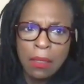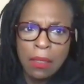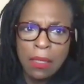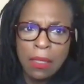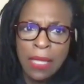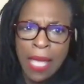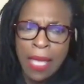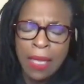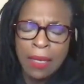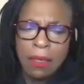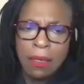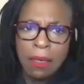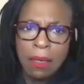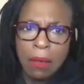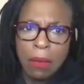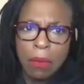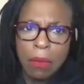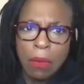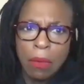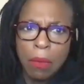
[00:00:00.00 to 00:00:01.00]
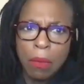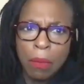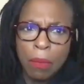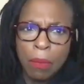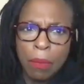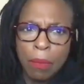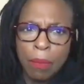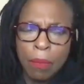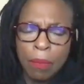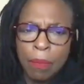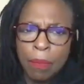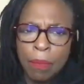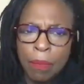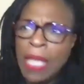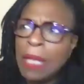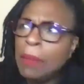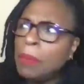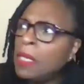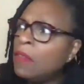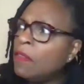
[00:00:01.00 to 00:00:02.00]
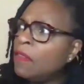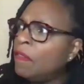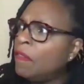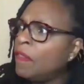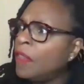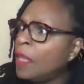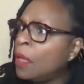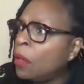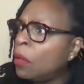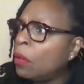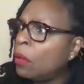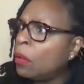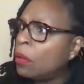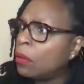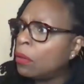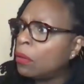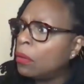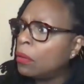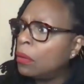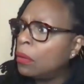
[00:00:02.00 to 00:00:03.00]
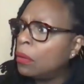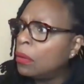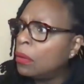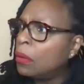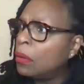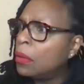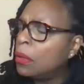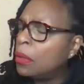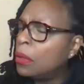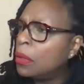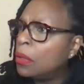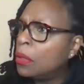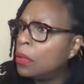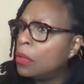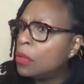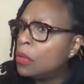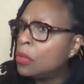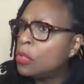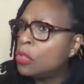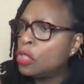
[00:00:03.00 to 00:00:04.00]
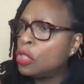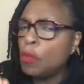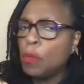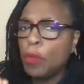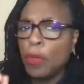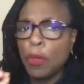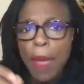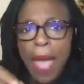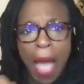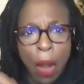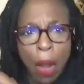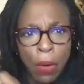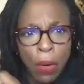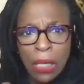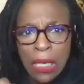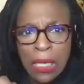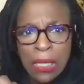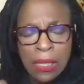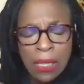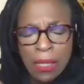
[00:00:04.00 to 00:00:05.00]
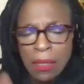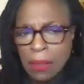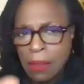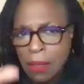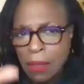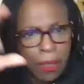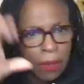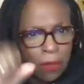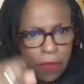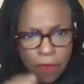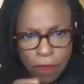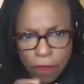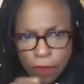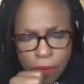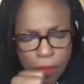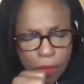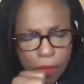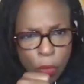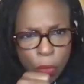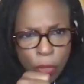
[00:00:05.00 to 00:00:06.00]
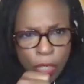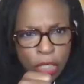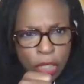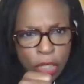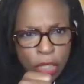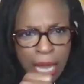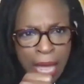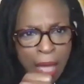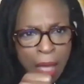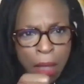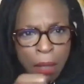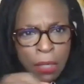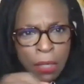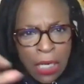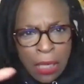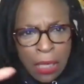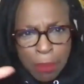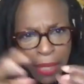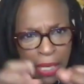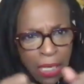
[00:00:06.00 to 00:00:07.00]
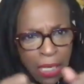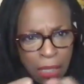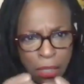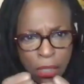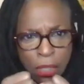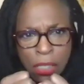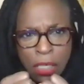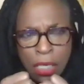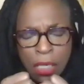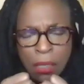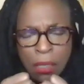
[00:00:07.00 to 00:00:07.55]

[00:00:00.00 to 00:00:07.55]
that made me feel super powerless and squished down and impinged.